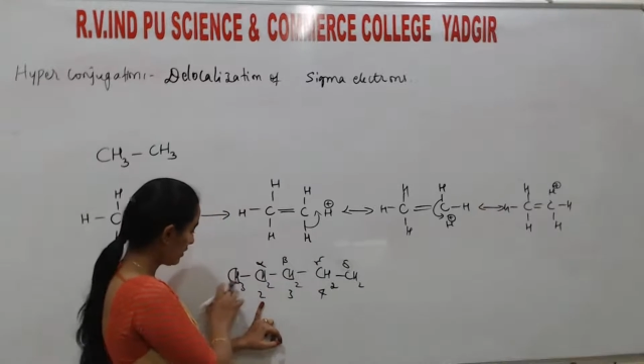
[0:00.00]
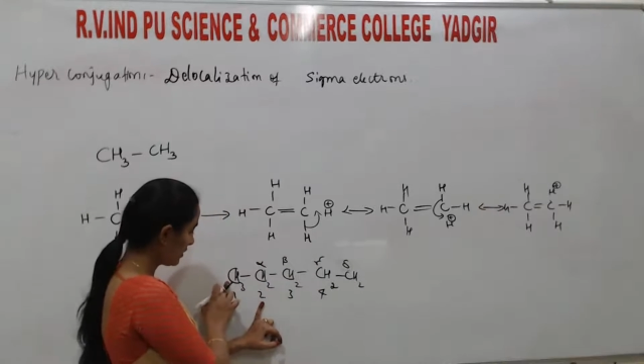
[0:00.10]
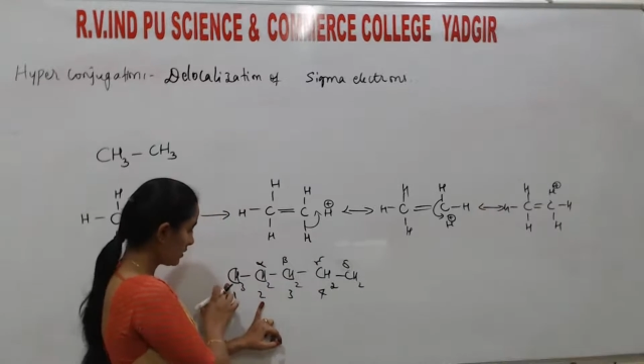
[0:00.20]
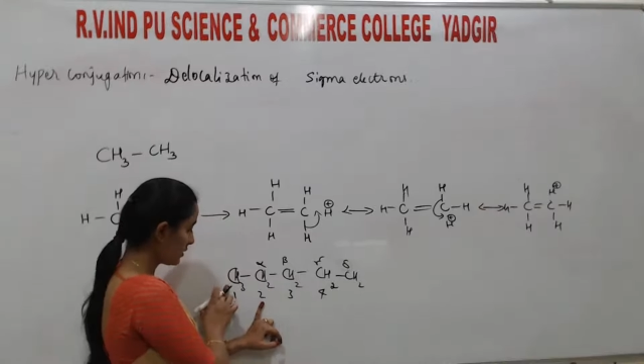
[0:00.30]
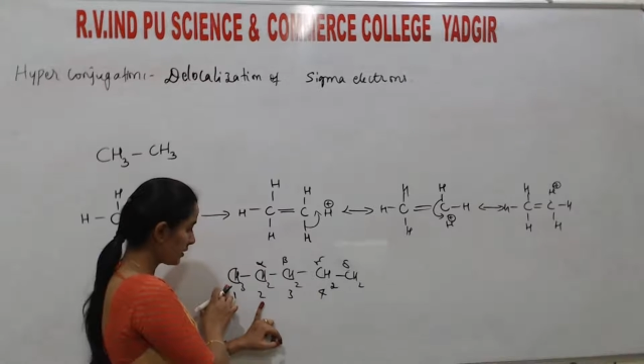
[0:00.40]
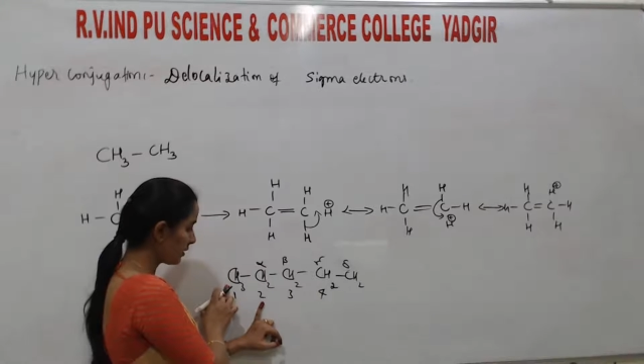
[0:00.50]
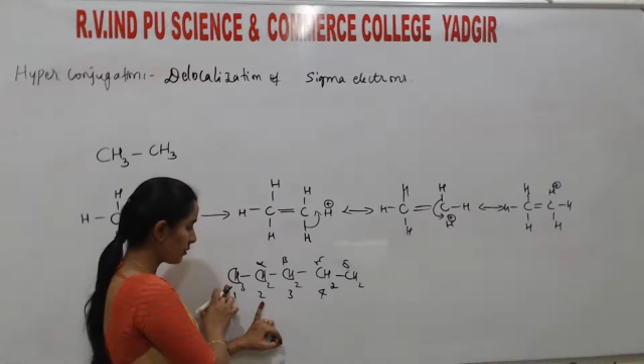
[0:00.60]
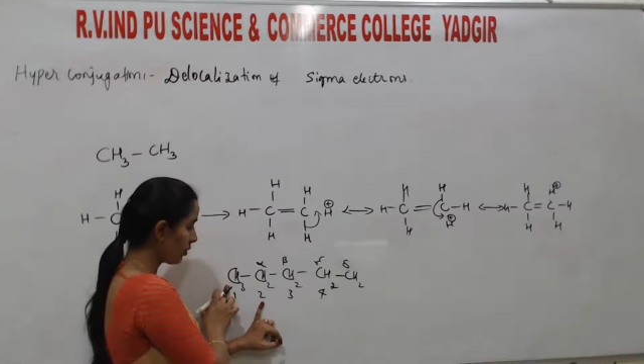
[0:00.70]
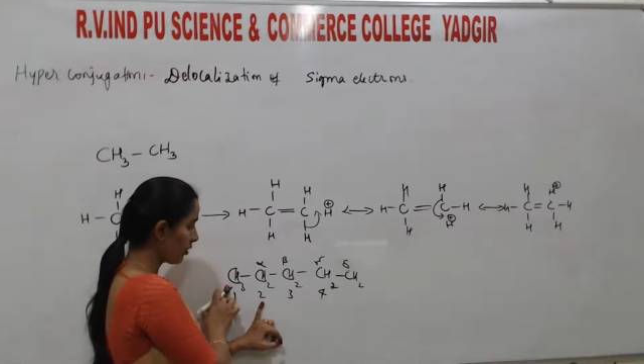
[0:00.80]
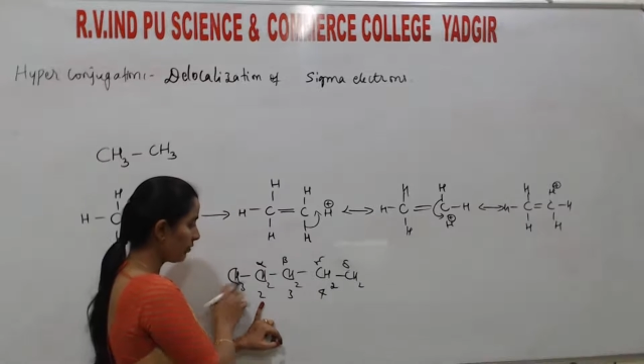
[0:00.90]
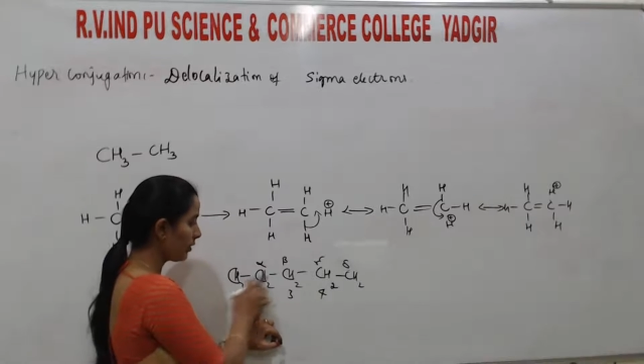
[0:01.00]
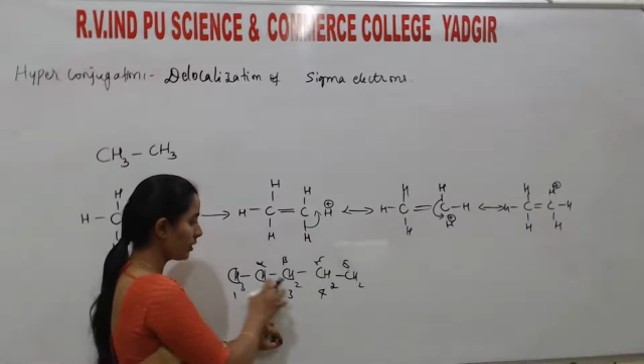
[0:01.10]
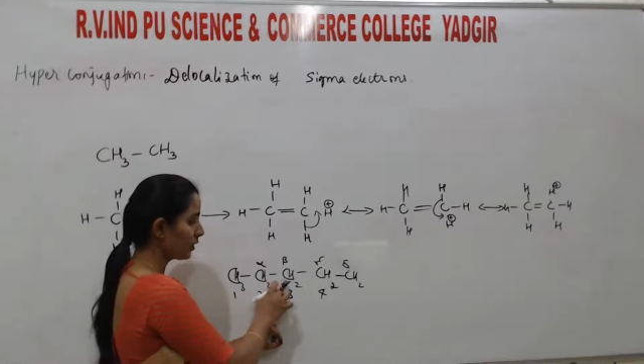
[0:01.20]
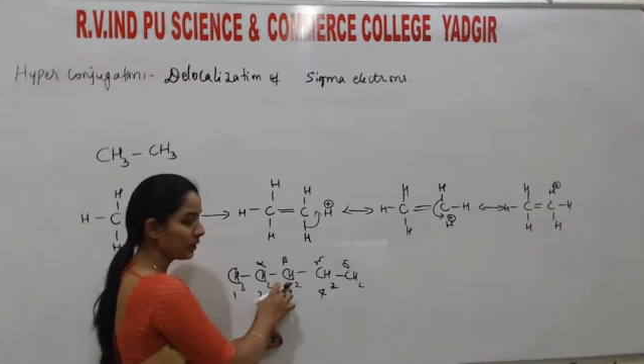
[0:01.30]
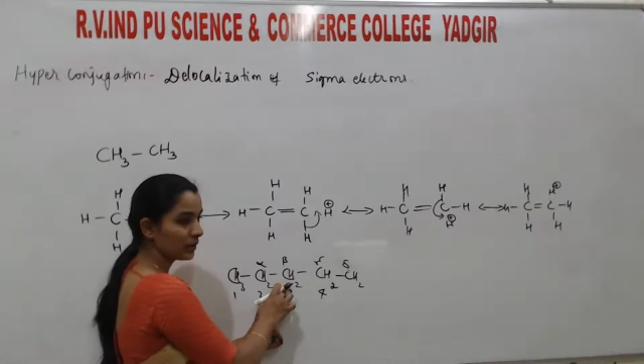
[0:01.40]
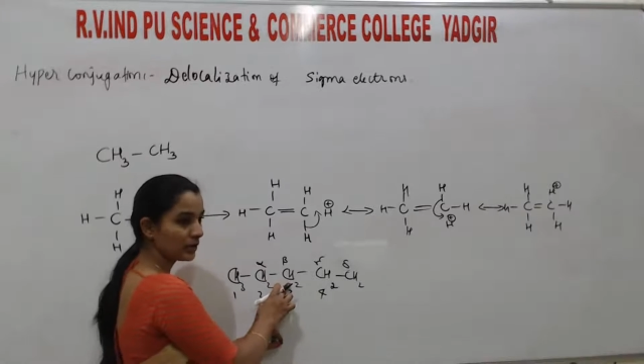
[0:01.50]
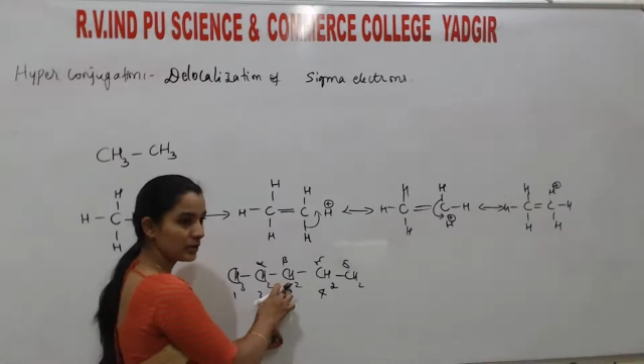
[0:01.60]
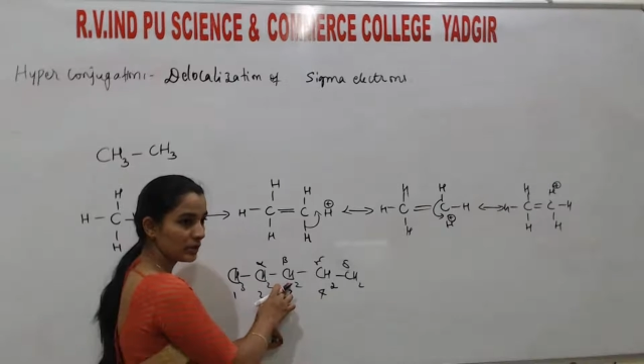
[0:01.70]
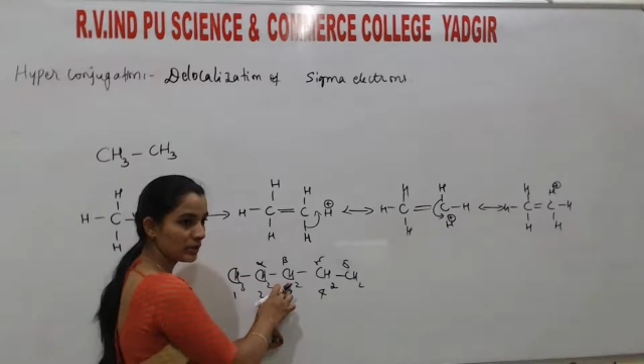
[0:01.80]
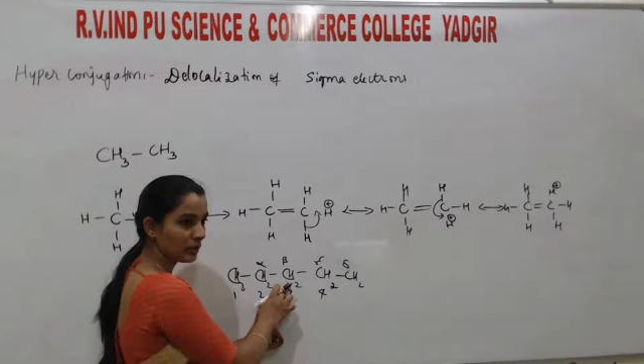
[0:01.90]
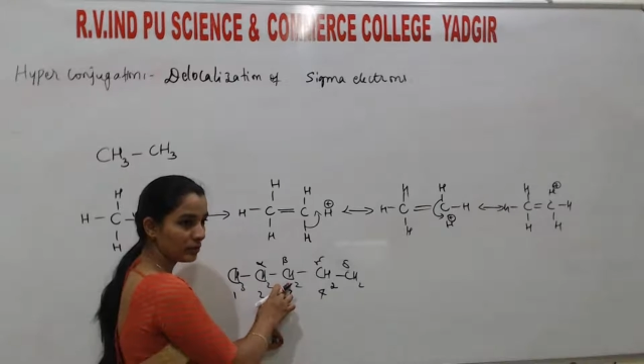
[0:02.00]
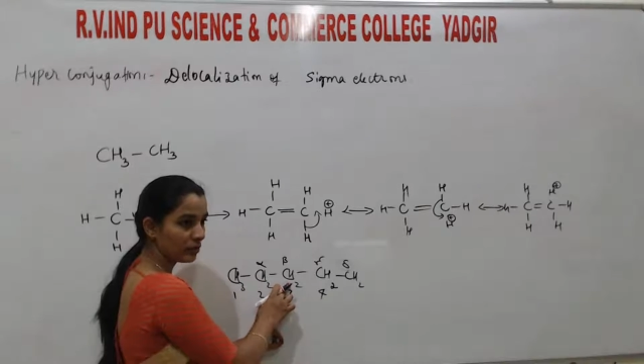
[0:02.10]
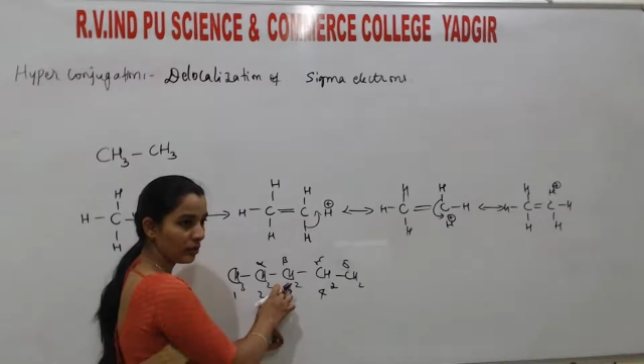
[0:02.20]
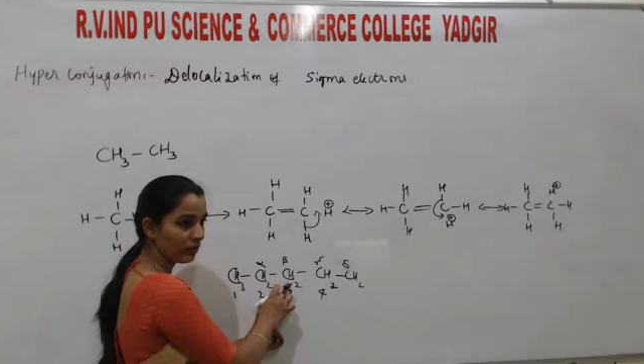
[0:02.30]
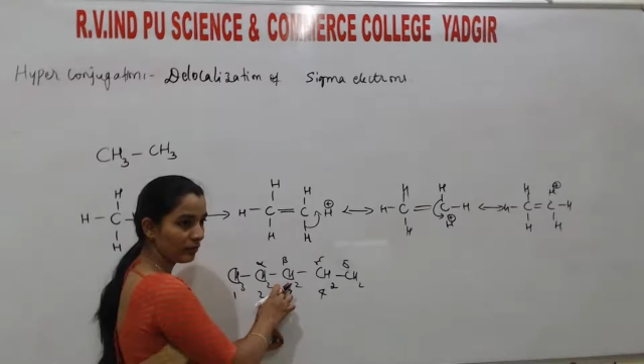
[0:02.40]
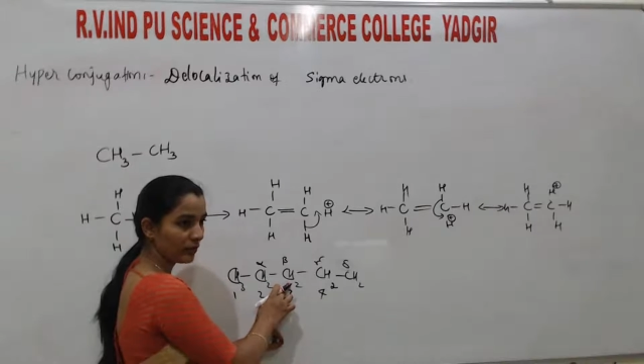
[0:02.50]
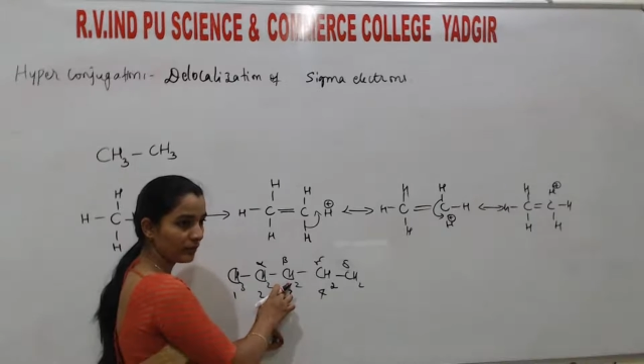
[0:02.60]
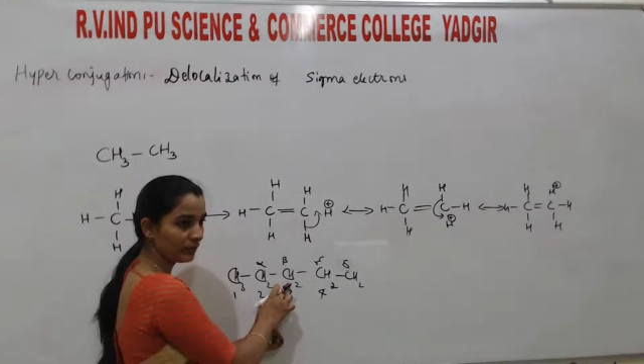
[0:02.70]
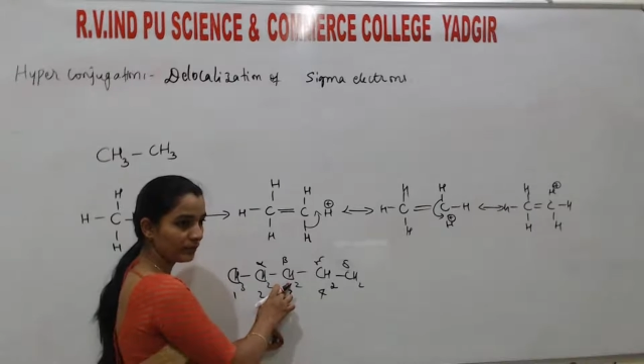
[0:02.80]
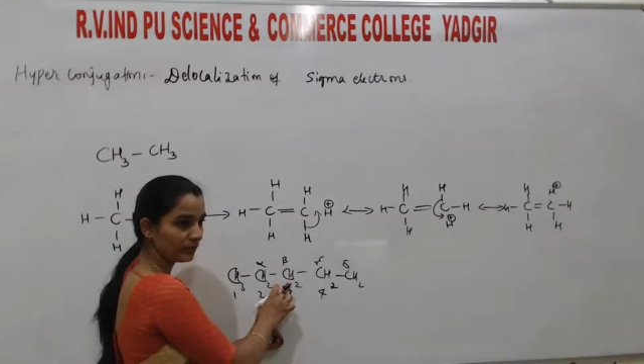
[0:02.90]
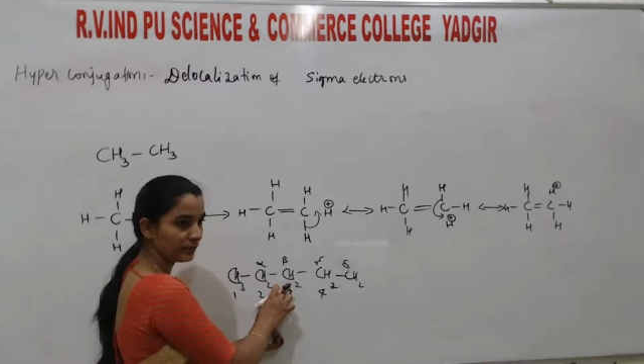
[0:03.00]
this is also alpha. This is also alpha.